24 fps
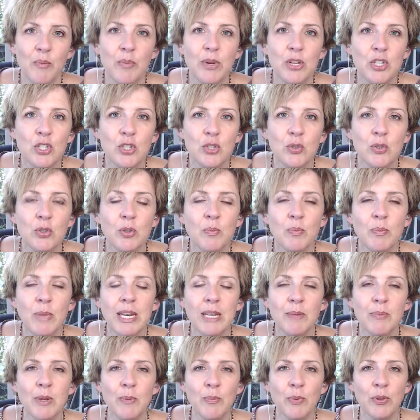but many
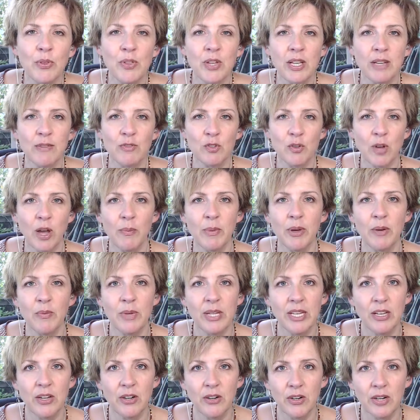people think of trauma and we
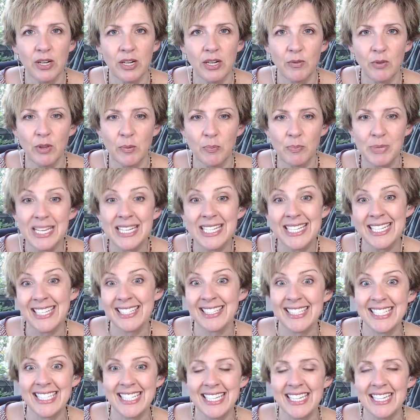hear it with a
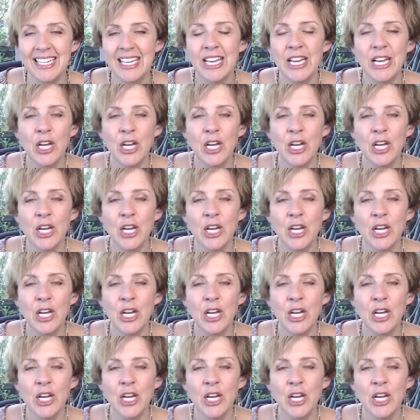PTSD,